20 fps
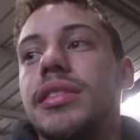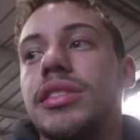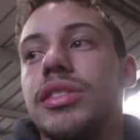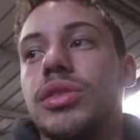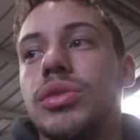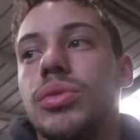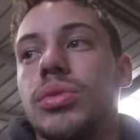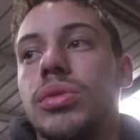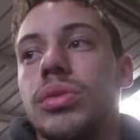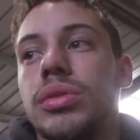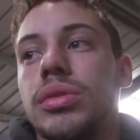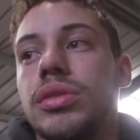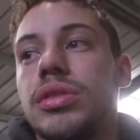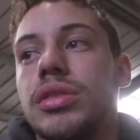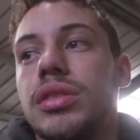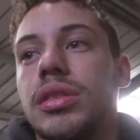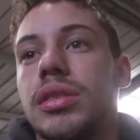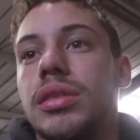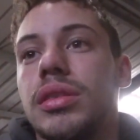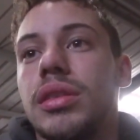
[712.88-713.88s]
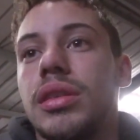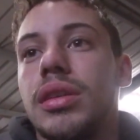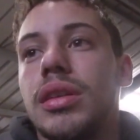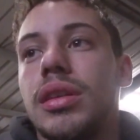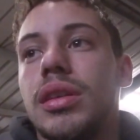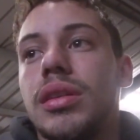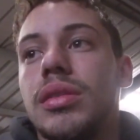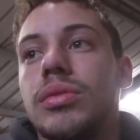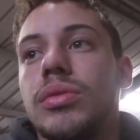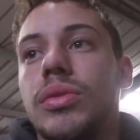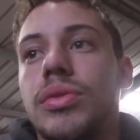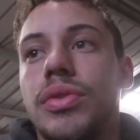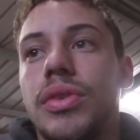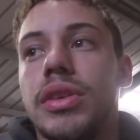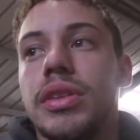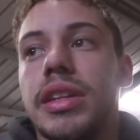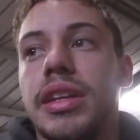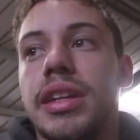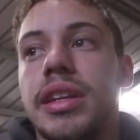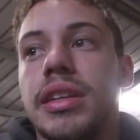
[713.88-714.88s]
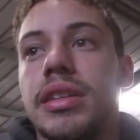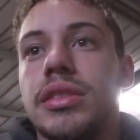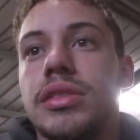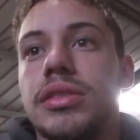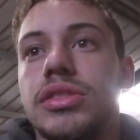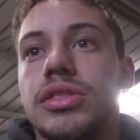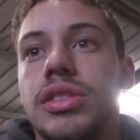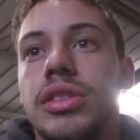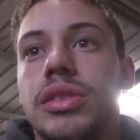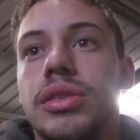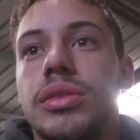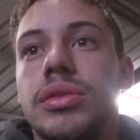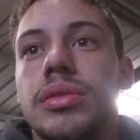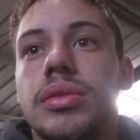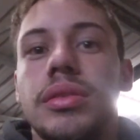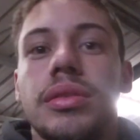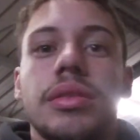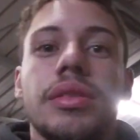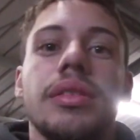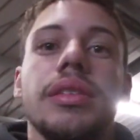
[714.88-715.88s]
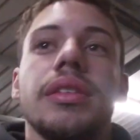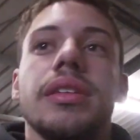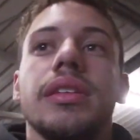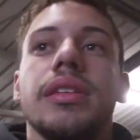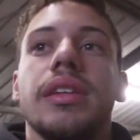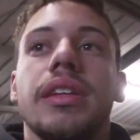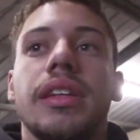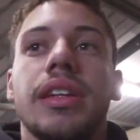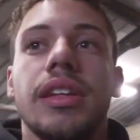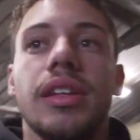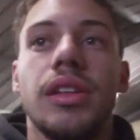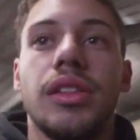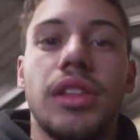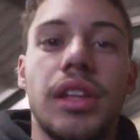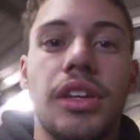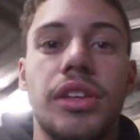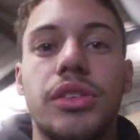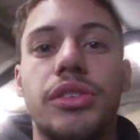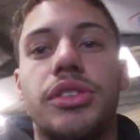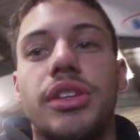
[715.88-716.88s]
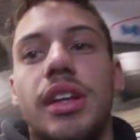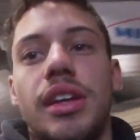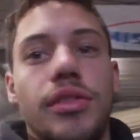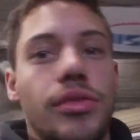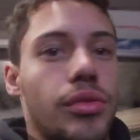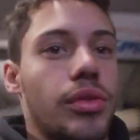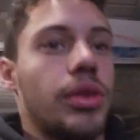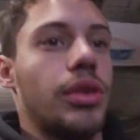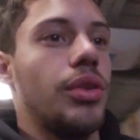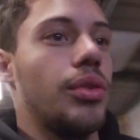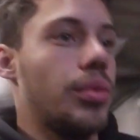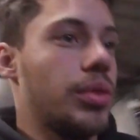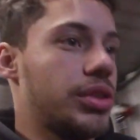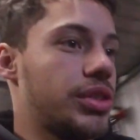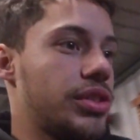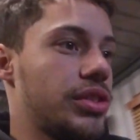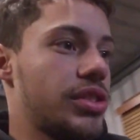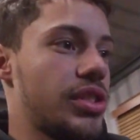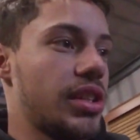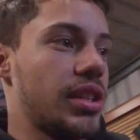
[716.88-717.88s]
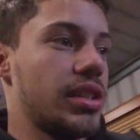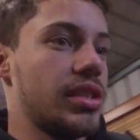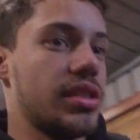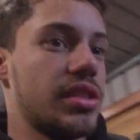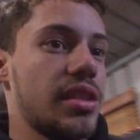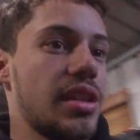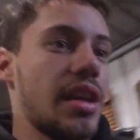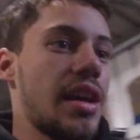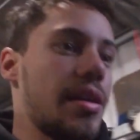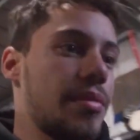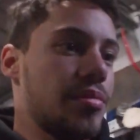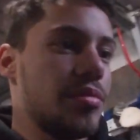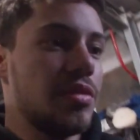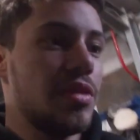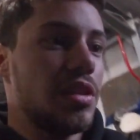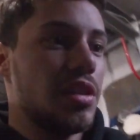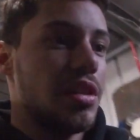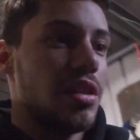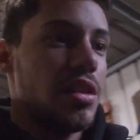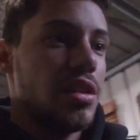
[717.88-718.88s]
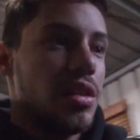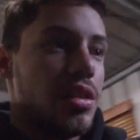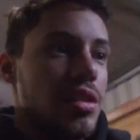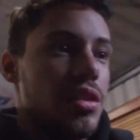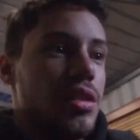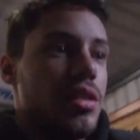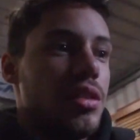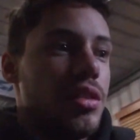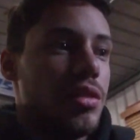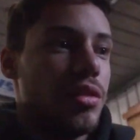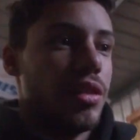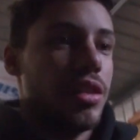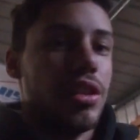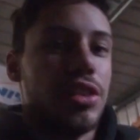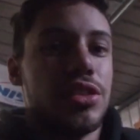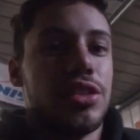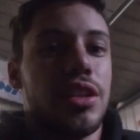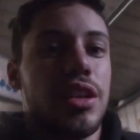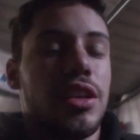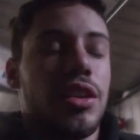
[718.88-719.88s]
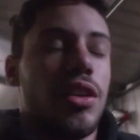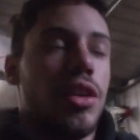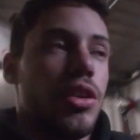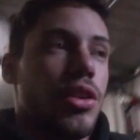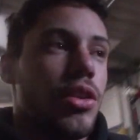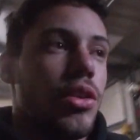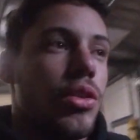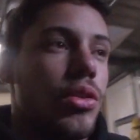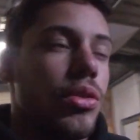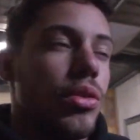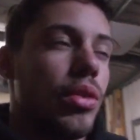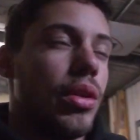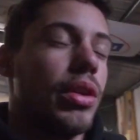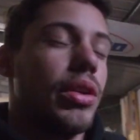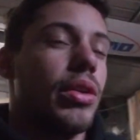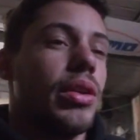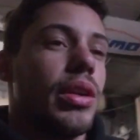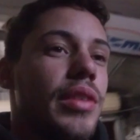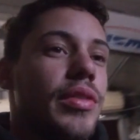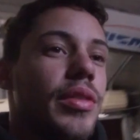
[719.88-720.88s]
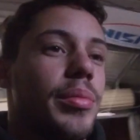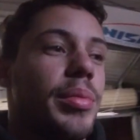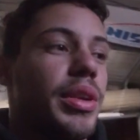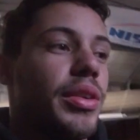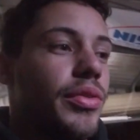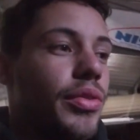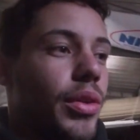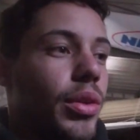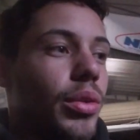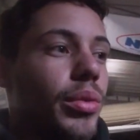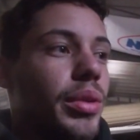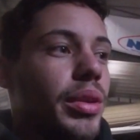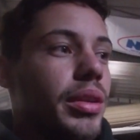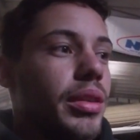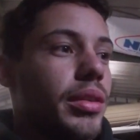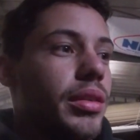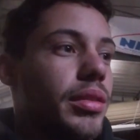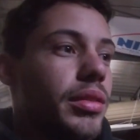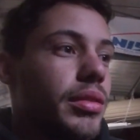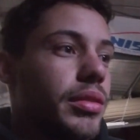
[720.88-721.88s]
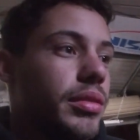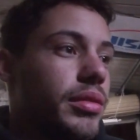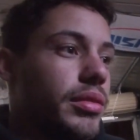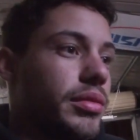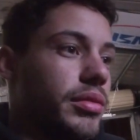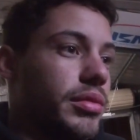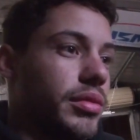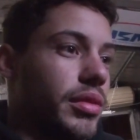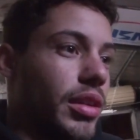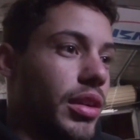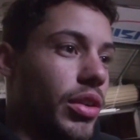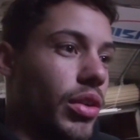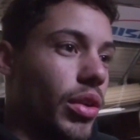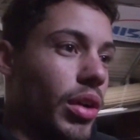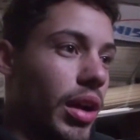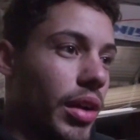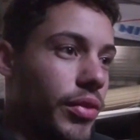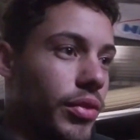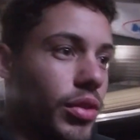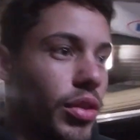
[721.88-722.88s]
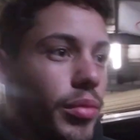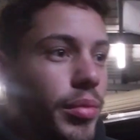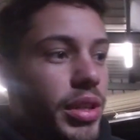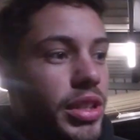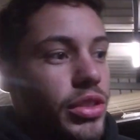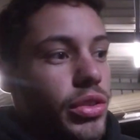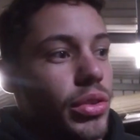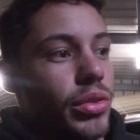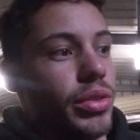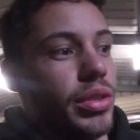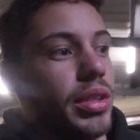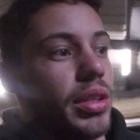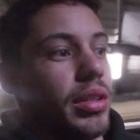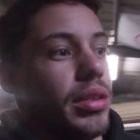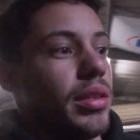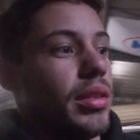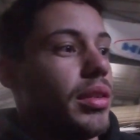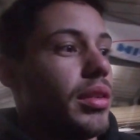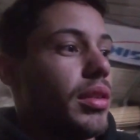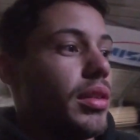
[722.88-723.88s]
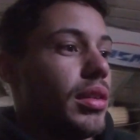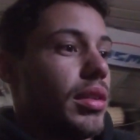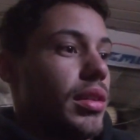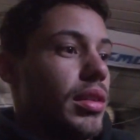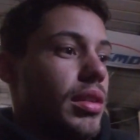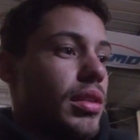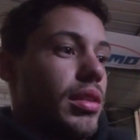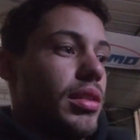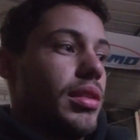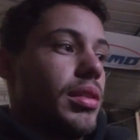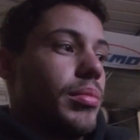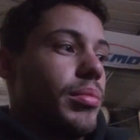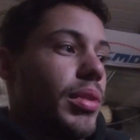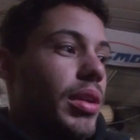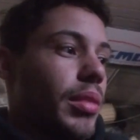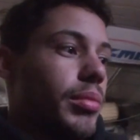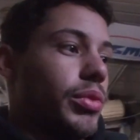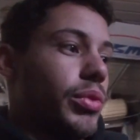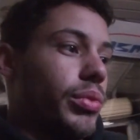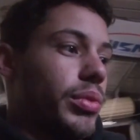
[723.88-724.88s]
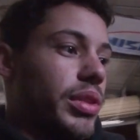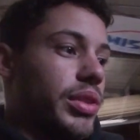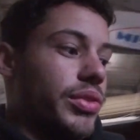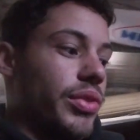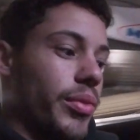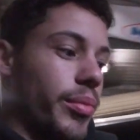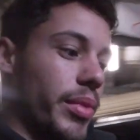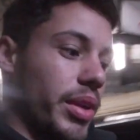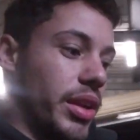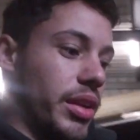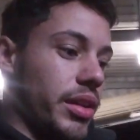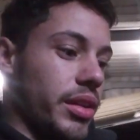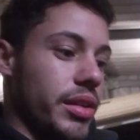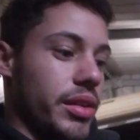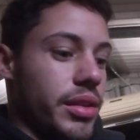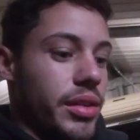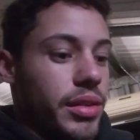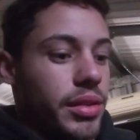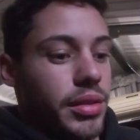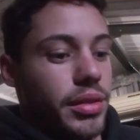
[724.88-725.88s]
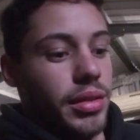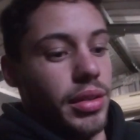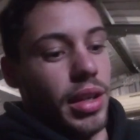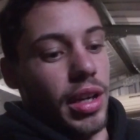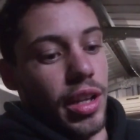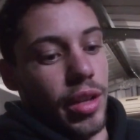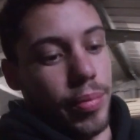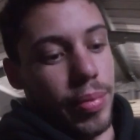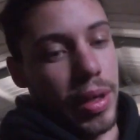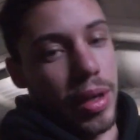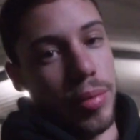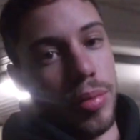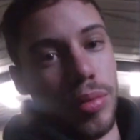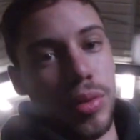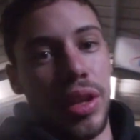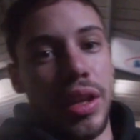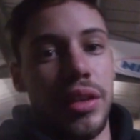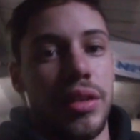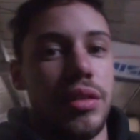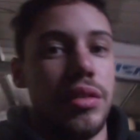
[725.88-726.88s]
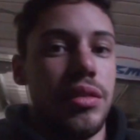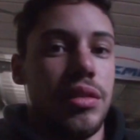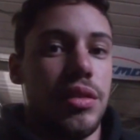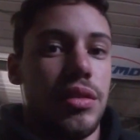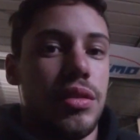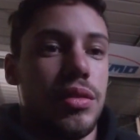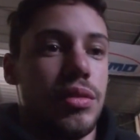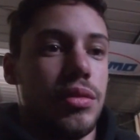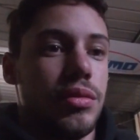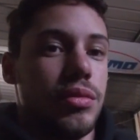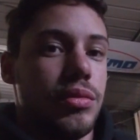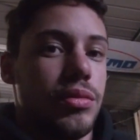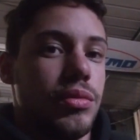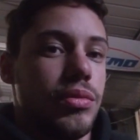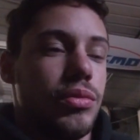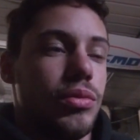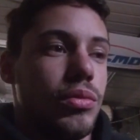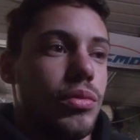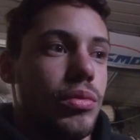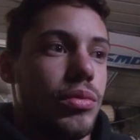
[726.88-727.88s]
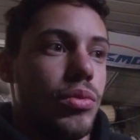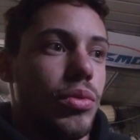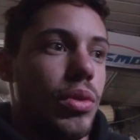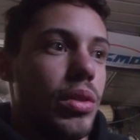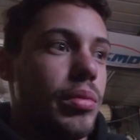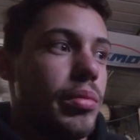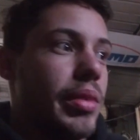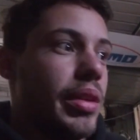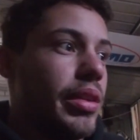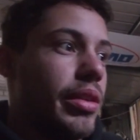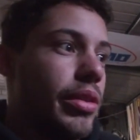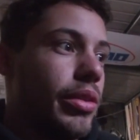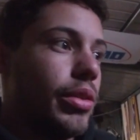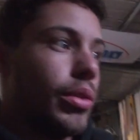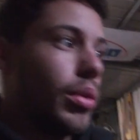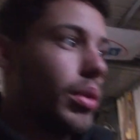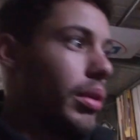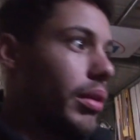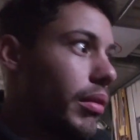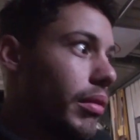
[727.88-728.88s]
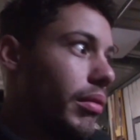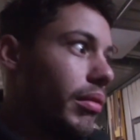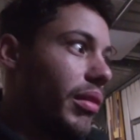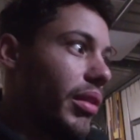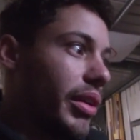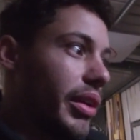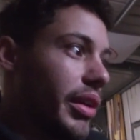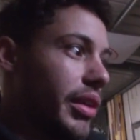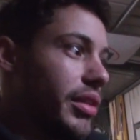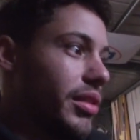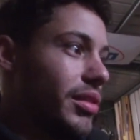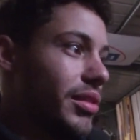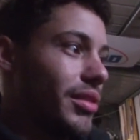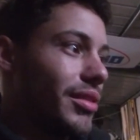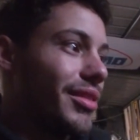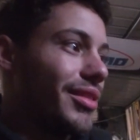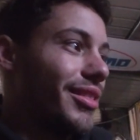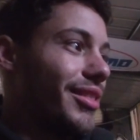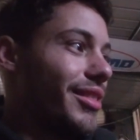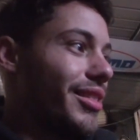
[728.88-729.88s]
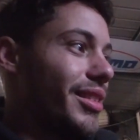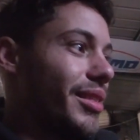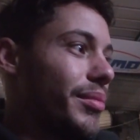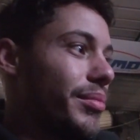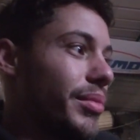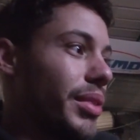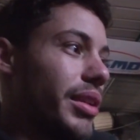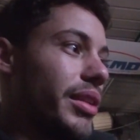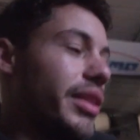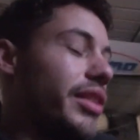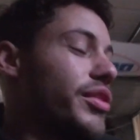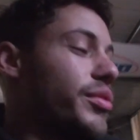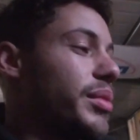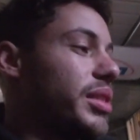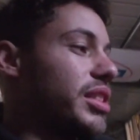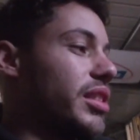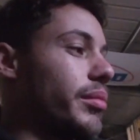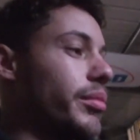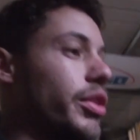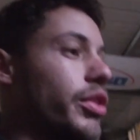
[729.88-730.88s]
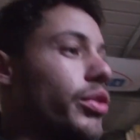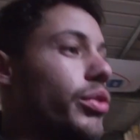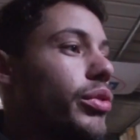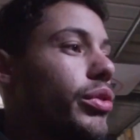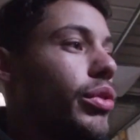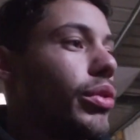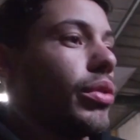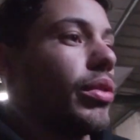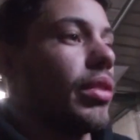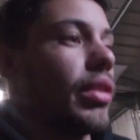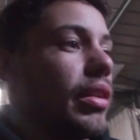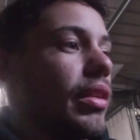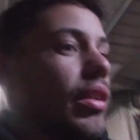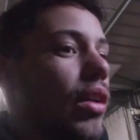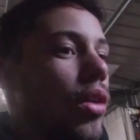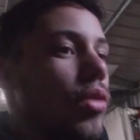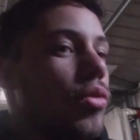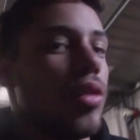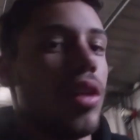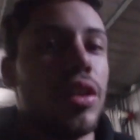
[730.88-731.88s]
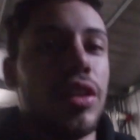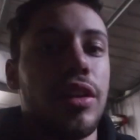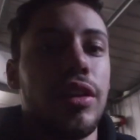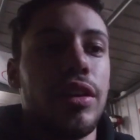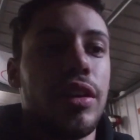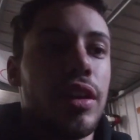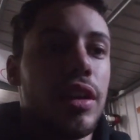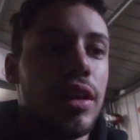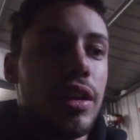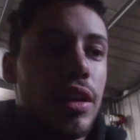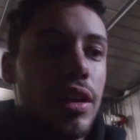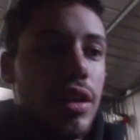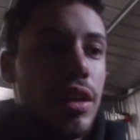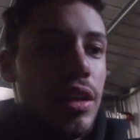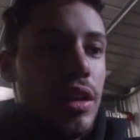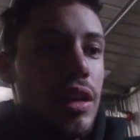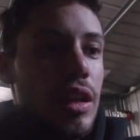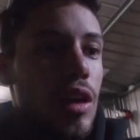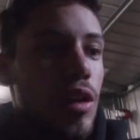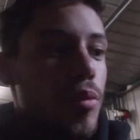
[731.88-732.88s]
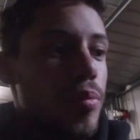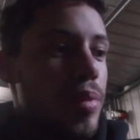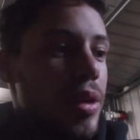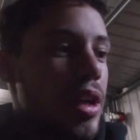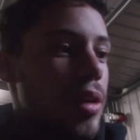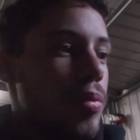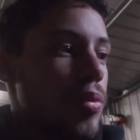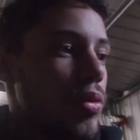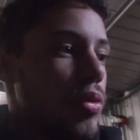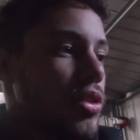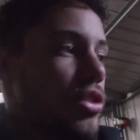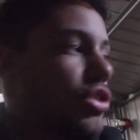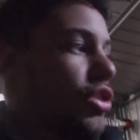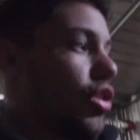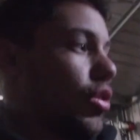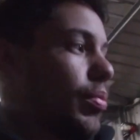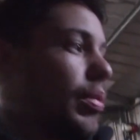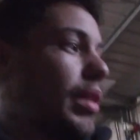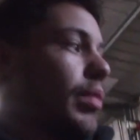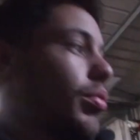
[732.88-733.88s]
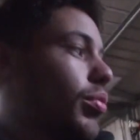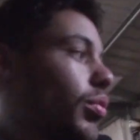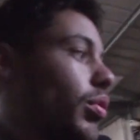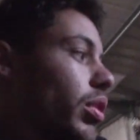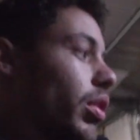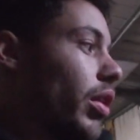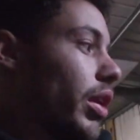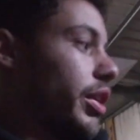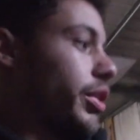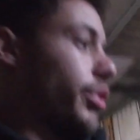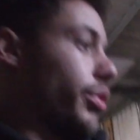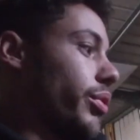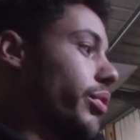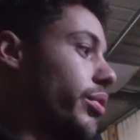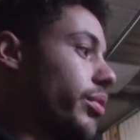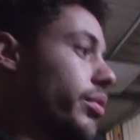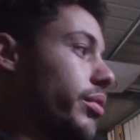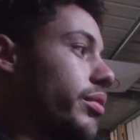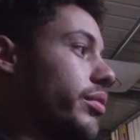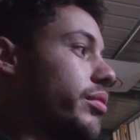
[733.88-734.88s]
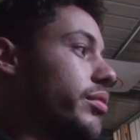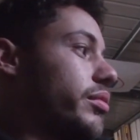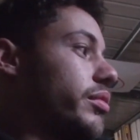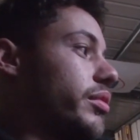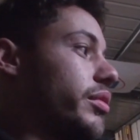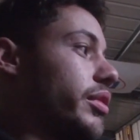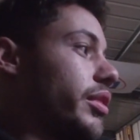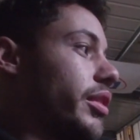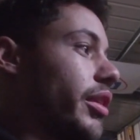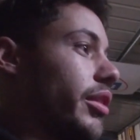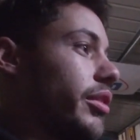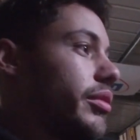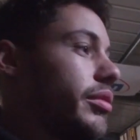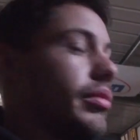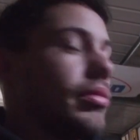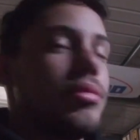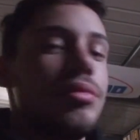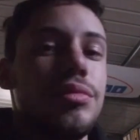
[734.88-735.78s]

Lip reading: it's all good. So we'll find that out. So again, thank you to everyone who watches these. Like I say, I know I have a big following. I know I haven't got much content, but I'm doing this for me, other people that want me to do it, I guess. But it gives me something to do too, and I'd rather help people and show people what I do, you know.